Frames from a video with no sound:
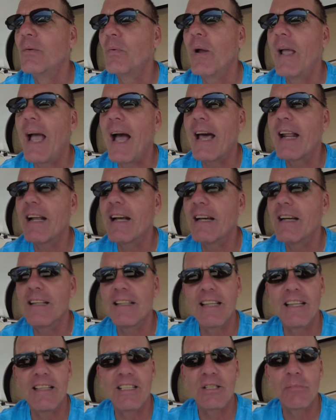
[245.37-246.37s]
We had
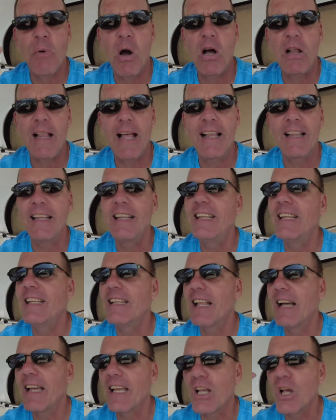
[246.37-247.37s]
a small LED
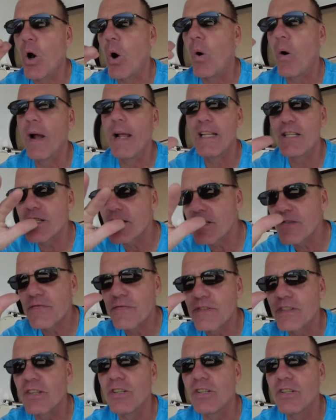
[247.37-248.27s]
light going just